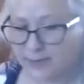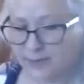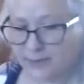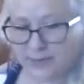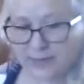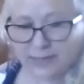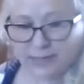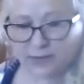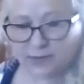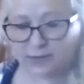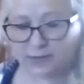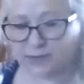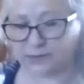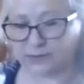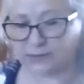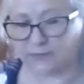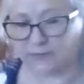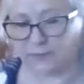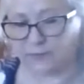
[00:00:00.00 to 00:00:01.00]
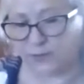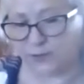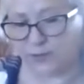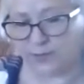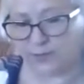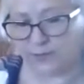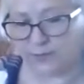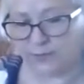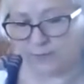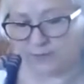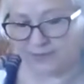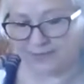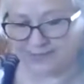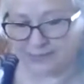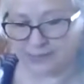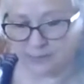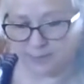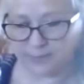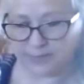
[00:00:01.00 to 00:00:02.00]
that it calls for in the
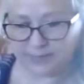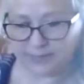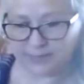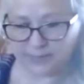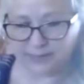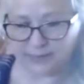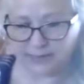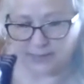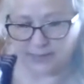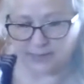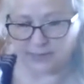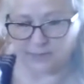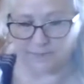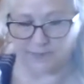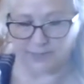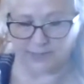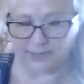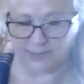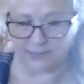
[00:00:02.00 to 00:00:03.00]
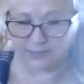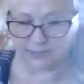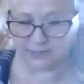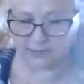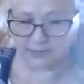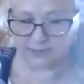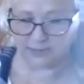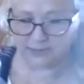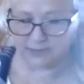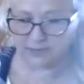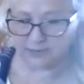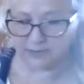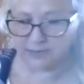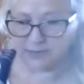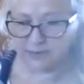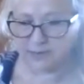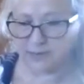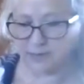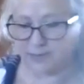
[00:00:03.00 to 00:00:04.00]
recipe. I think I've got
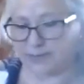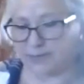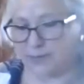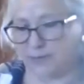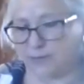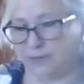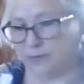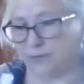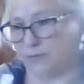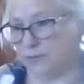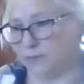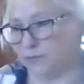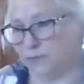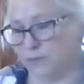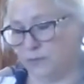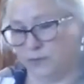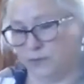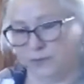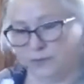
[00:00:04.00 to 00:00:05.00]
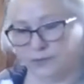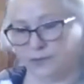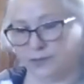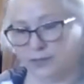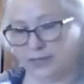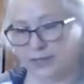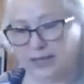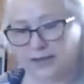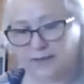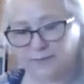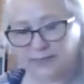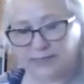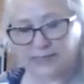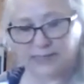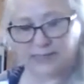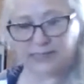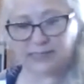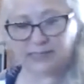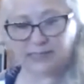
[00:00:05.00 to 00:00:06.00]
about 1/4 to 1/2
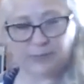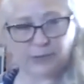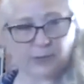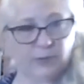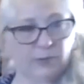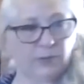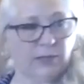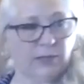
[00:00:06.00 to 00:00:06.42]
teaspoon